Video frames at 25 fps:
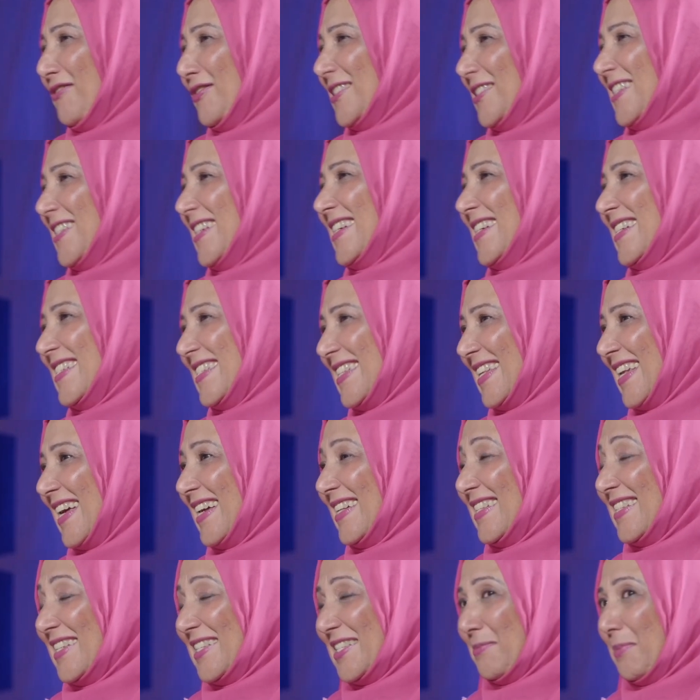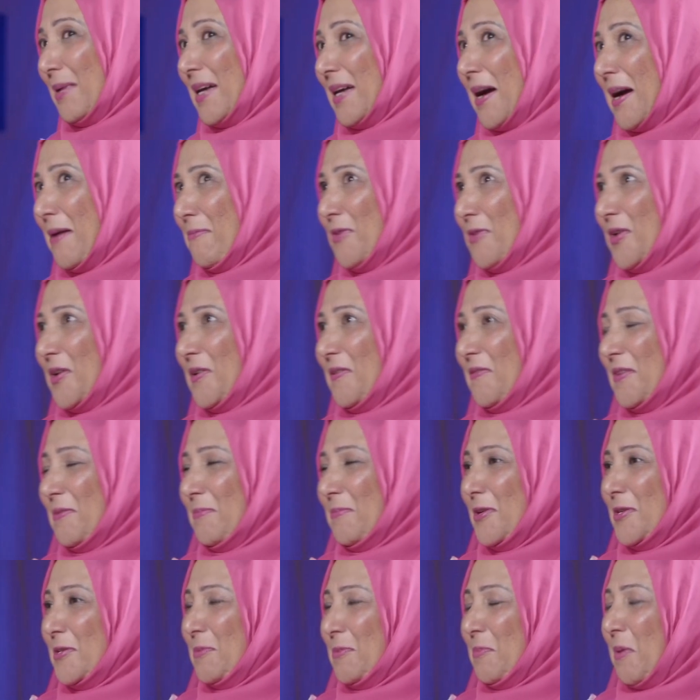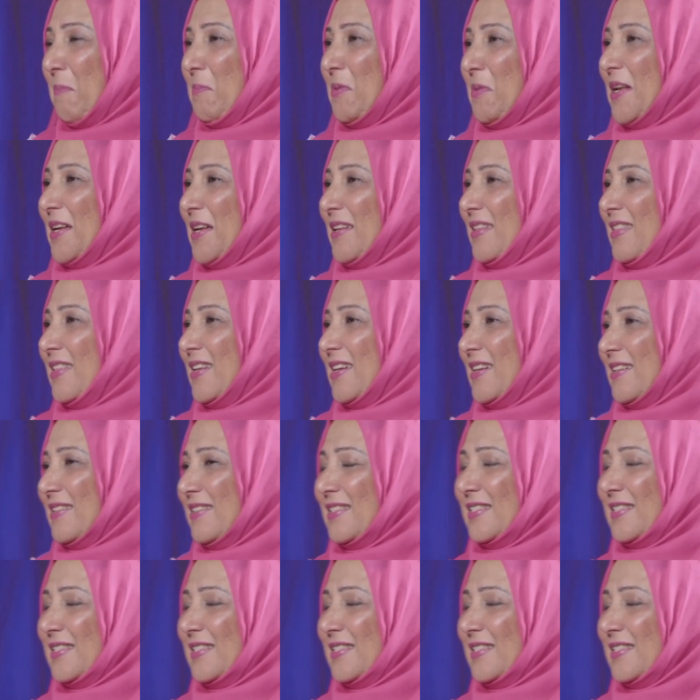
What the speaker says: 40 years later, it's become one of the most popular things.